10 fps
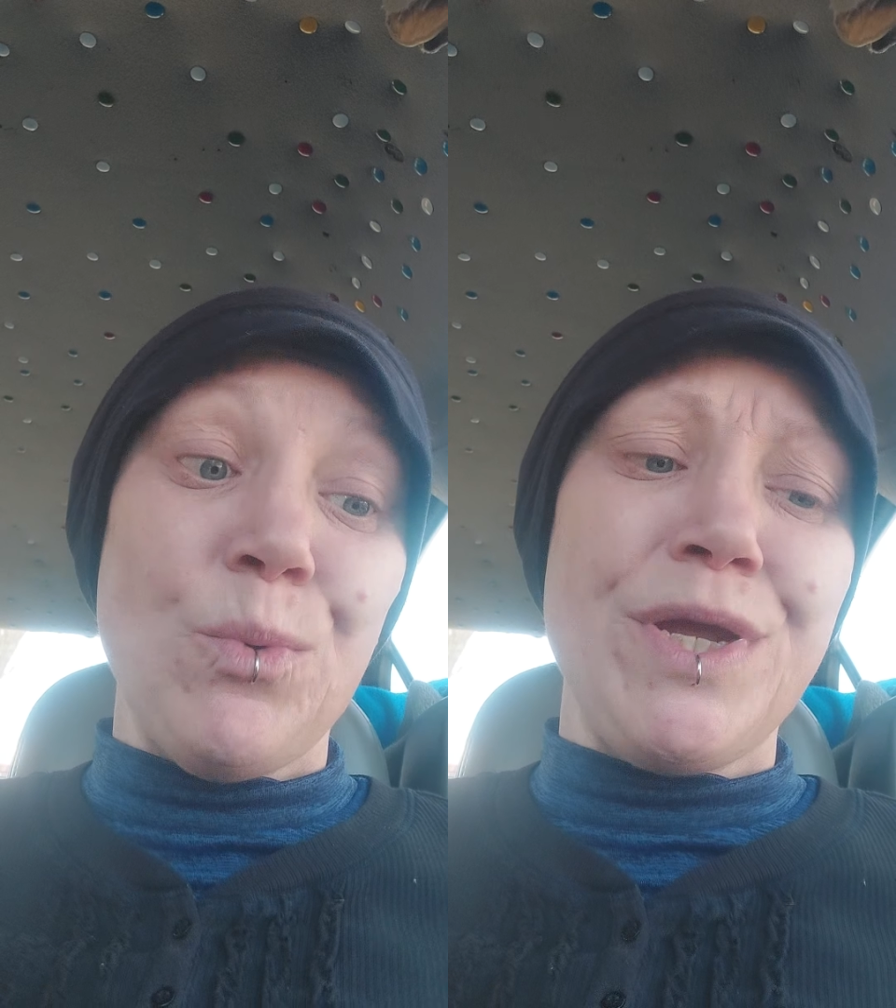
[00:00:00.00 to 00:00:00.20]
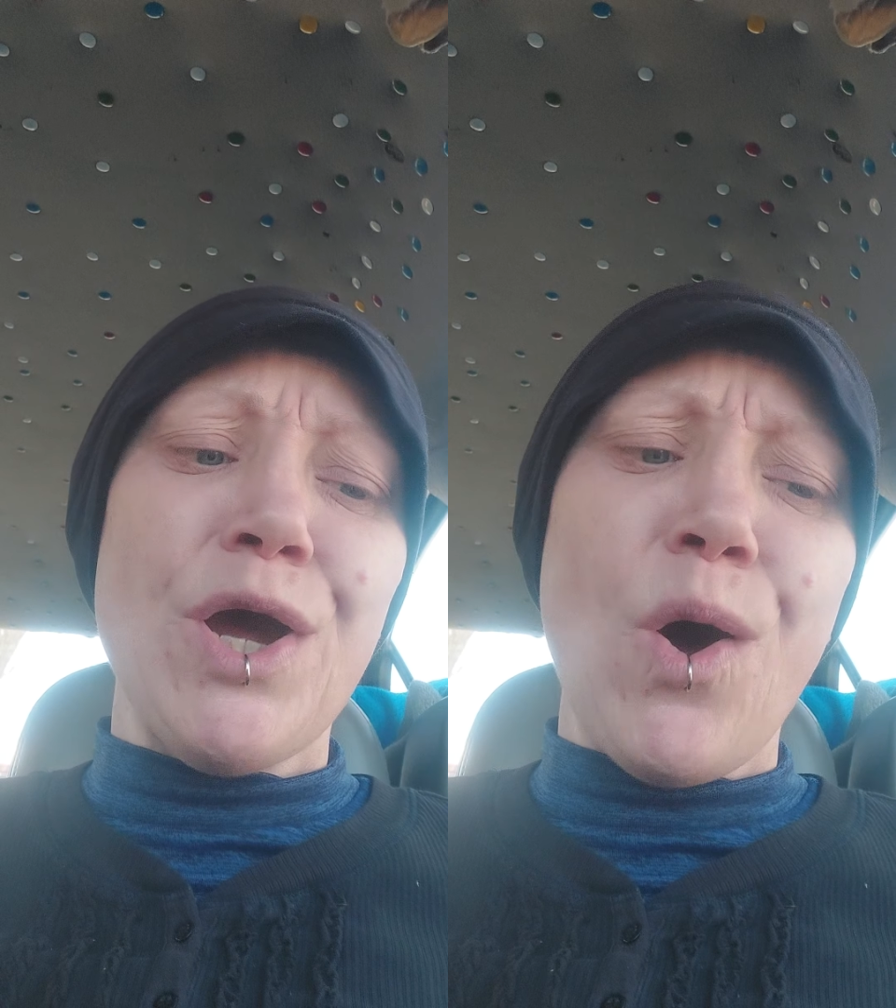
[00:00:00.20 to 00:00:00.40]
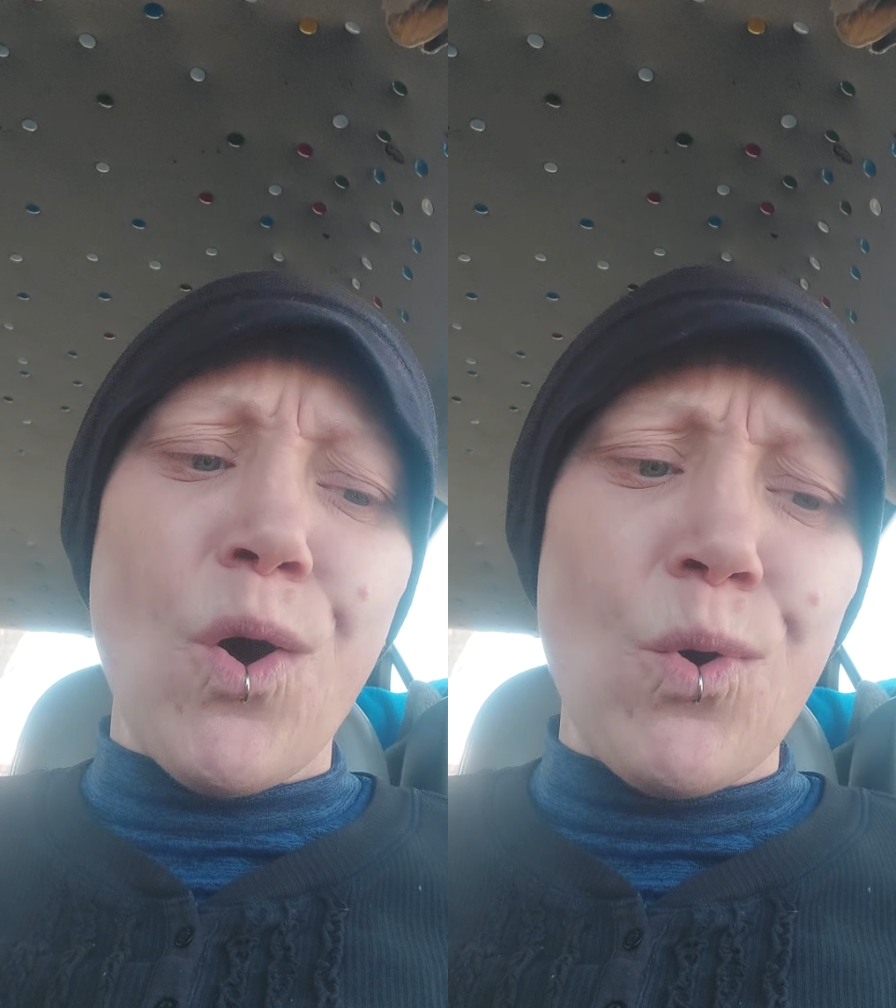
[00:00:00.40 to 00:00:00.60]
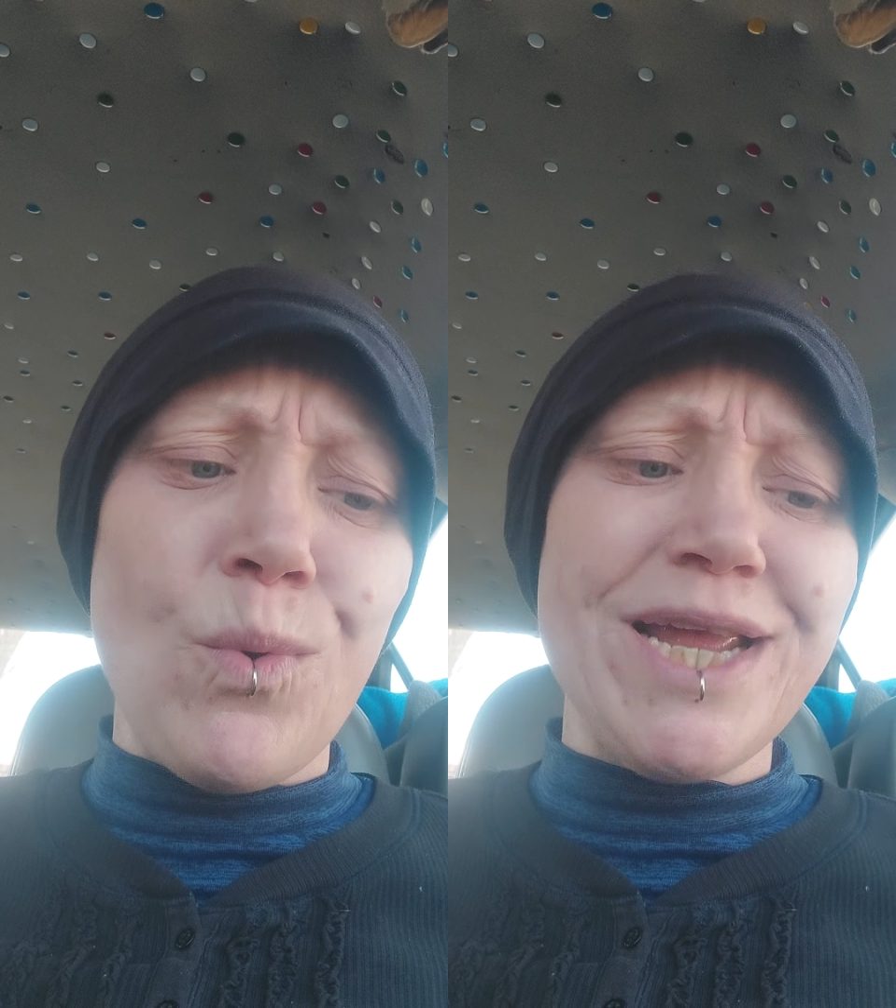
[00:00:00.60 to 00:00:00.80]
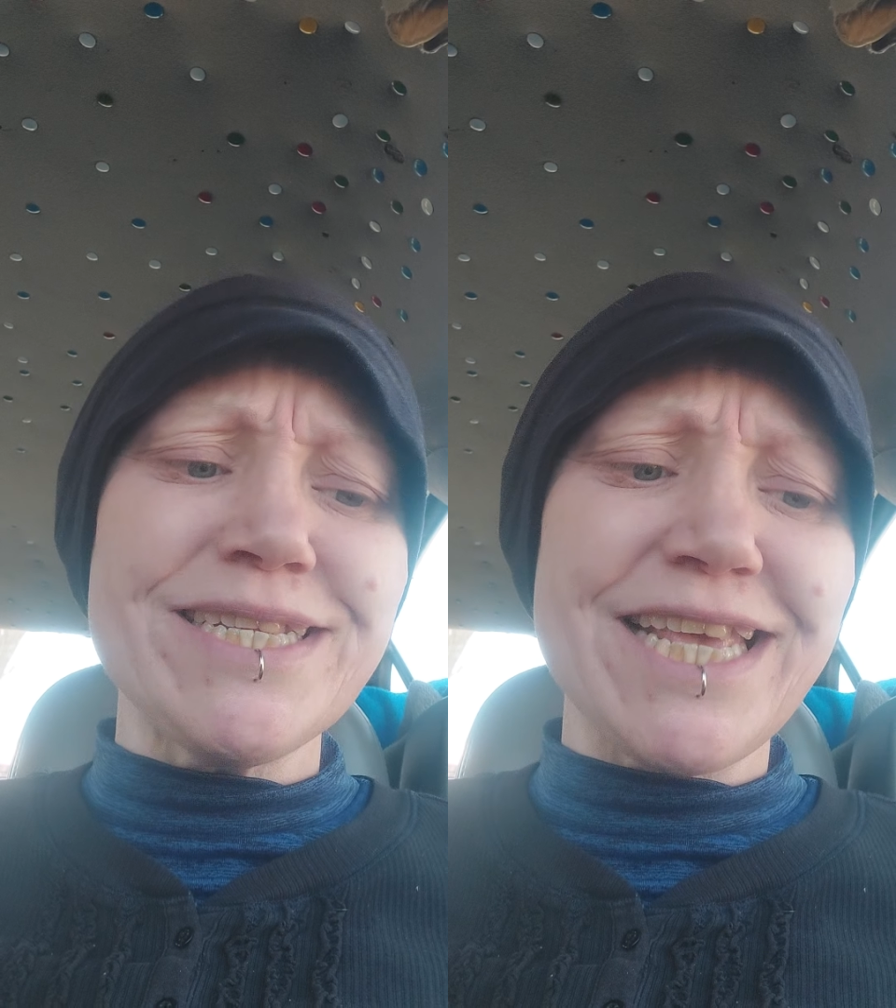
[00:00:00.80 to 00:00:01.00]
We
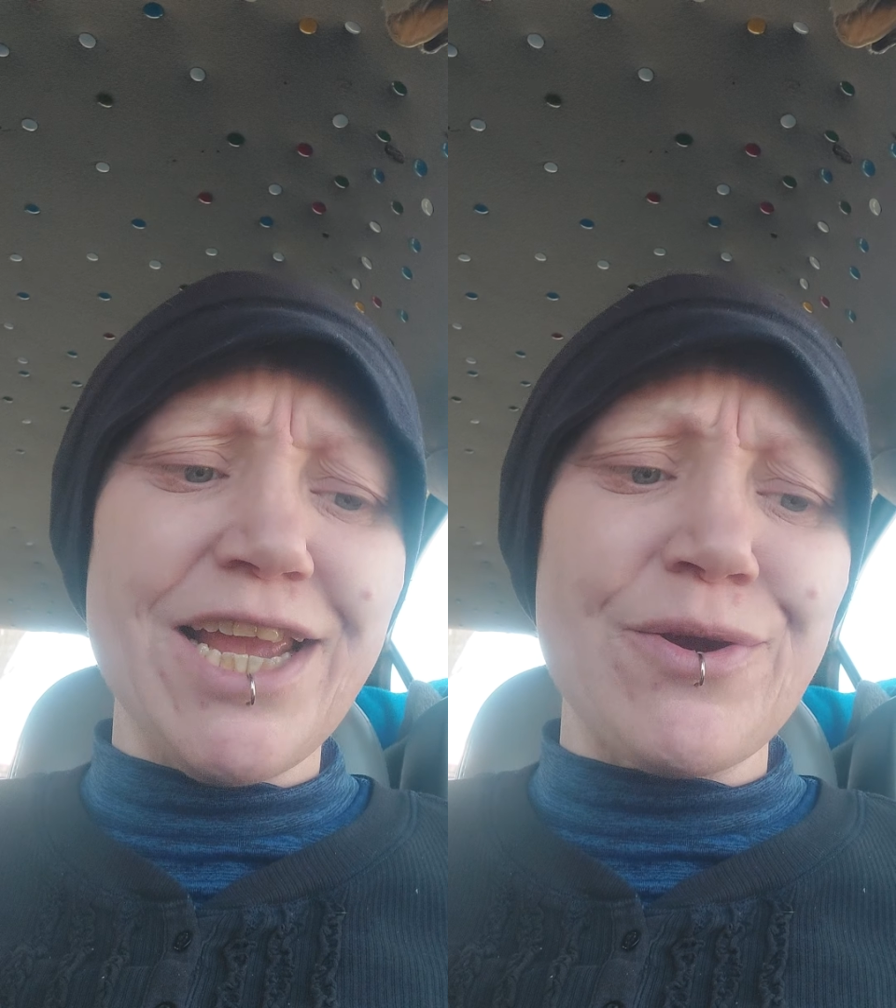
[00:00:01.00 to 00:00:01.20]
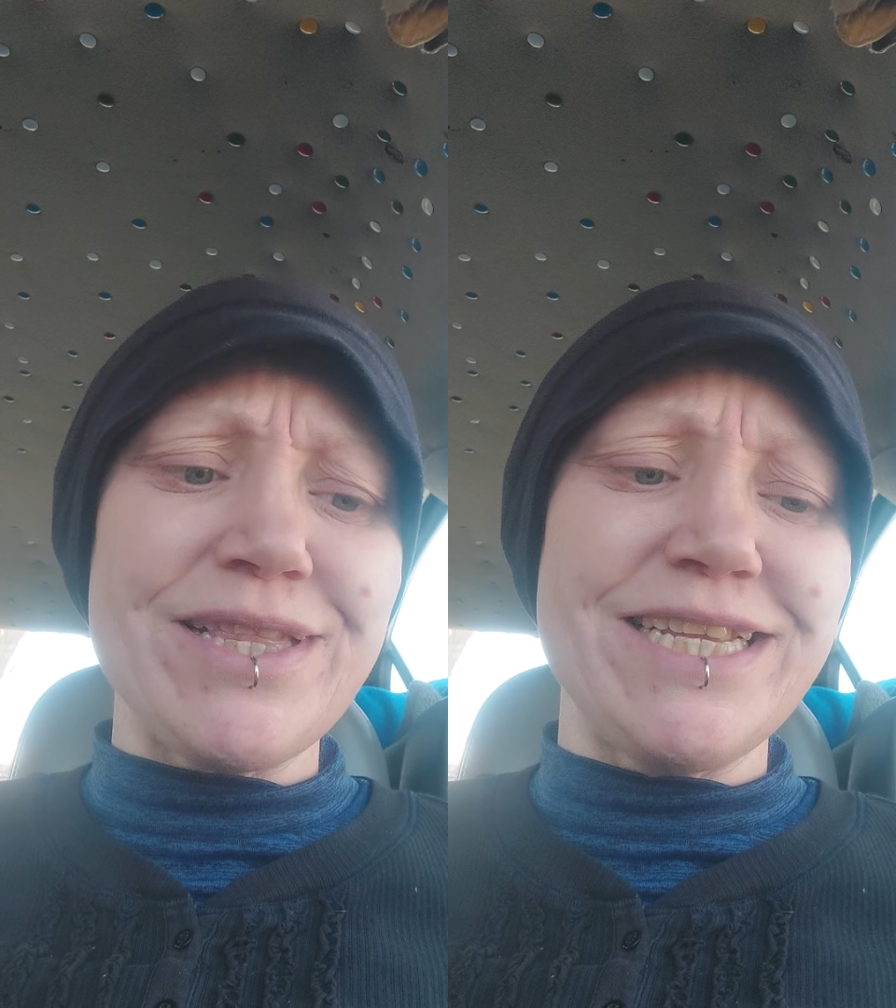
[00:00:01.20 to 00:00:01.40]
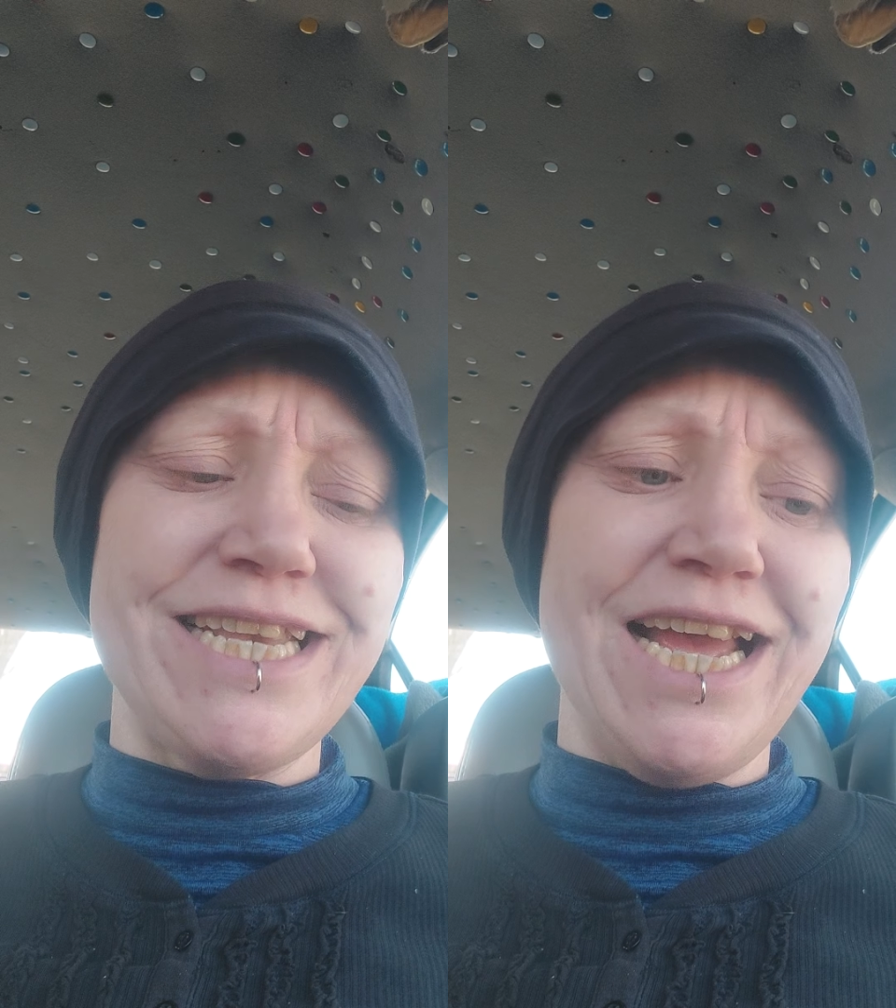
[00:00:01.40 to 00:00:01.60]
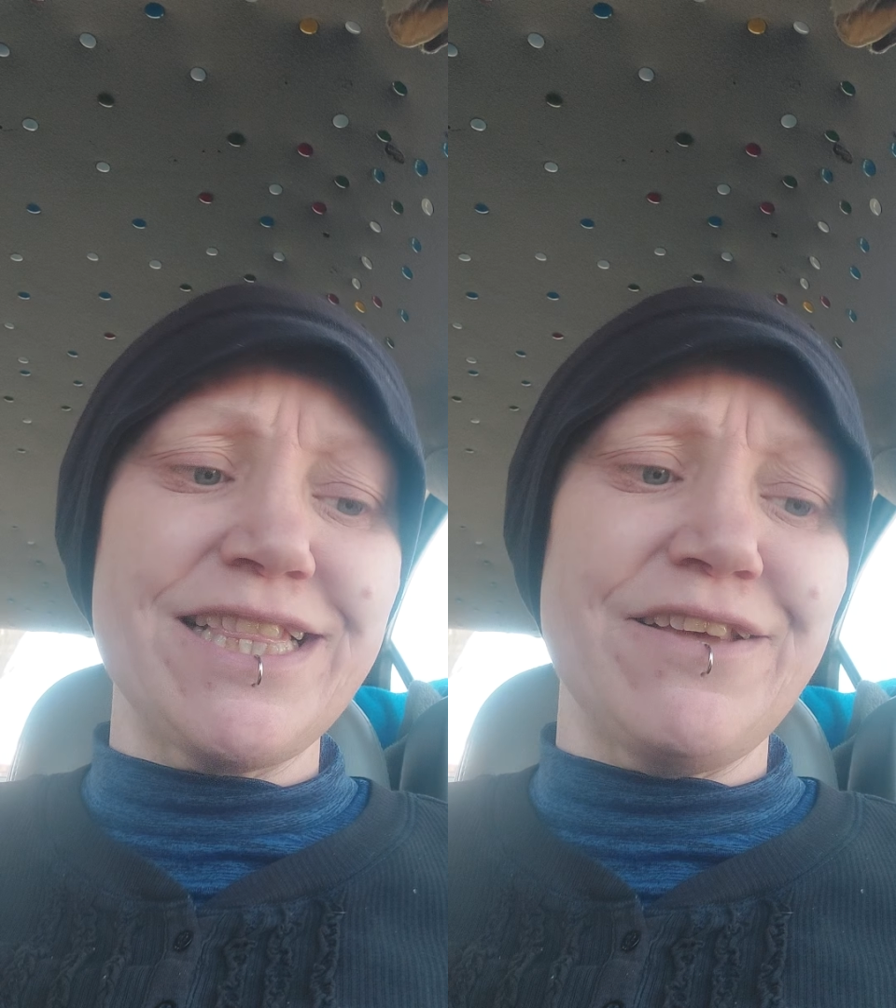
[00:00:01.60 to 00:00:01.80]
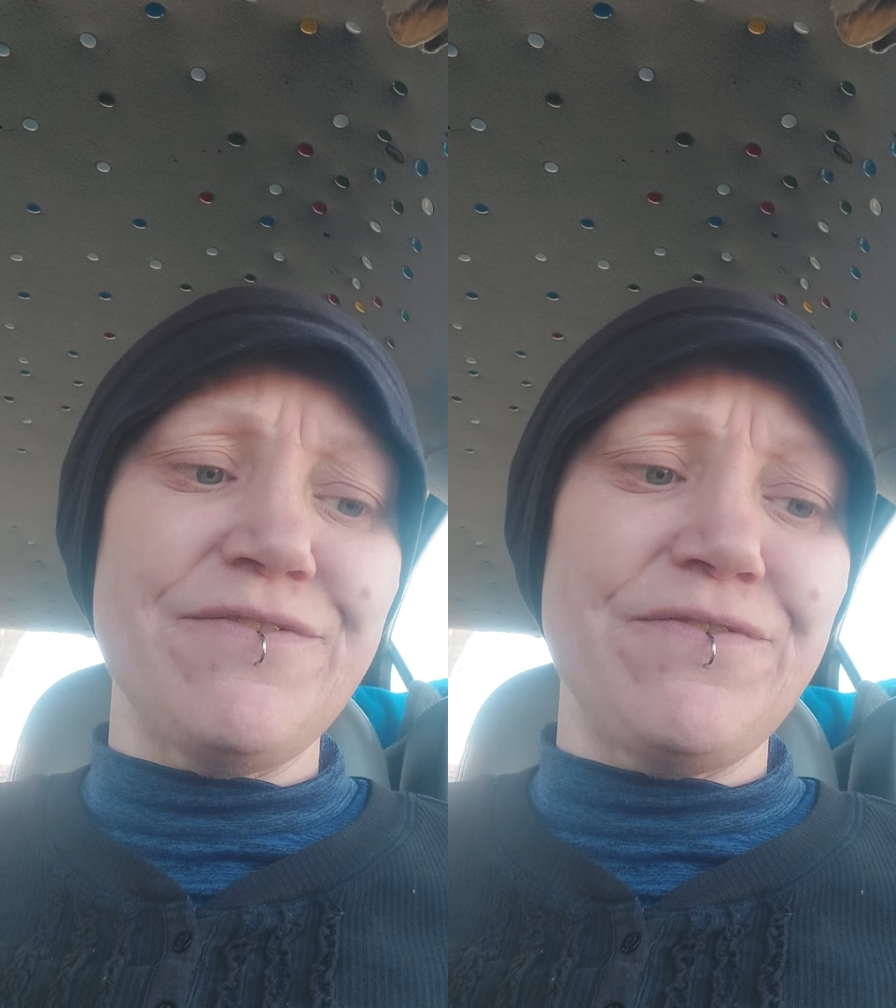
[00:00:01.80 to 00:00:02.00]
always carry the death
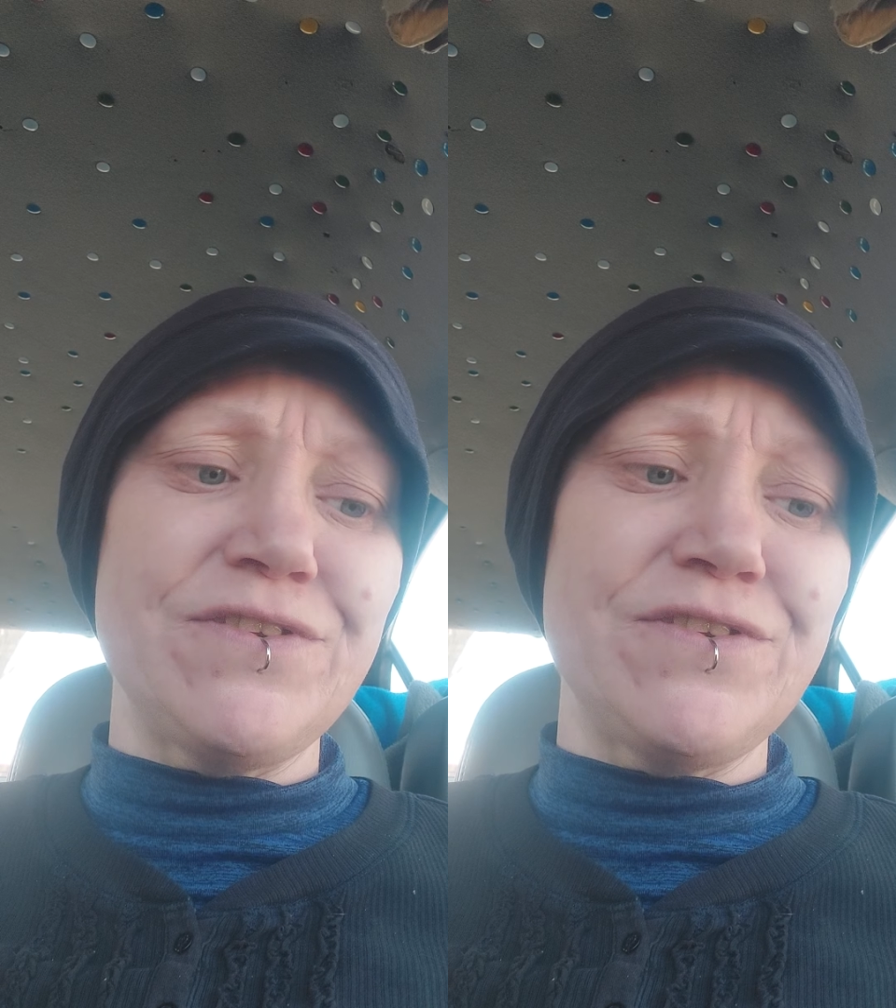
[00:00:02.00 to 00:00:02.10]
of